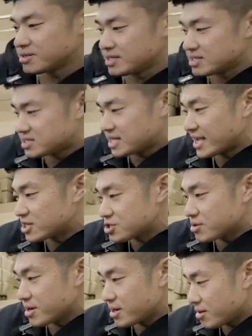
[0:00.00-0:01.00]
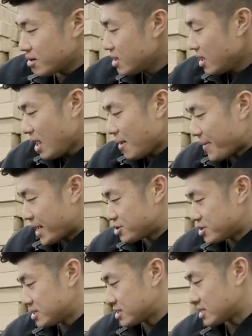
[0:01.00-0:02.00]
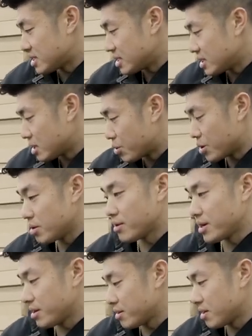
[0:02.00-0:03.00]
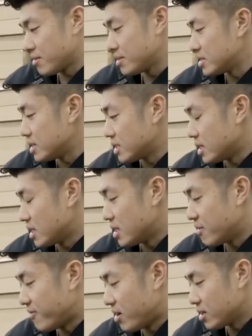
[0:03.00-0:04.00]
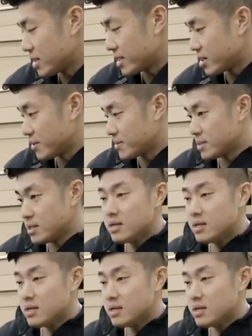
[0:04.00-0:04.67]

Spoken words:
this texture right here matches the grill right here, the fog light grill.